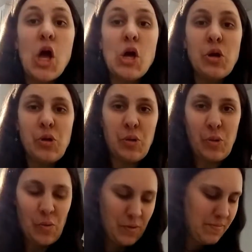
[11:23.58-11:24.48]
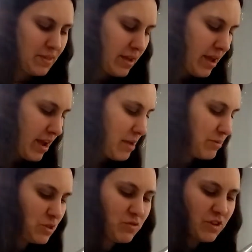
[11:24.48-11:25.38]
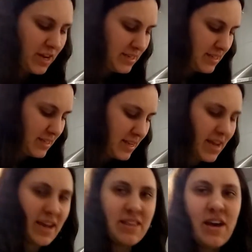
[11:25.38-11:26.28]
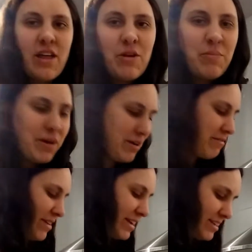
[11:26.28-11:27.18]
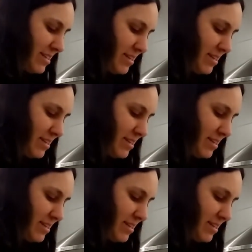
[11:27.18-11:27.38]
Oh, I almost forgot to say the other part of it.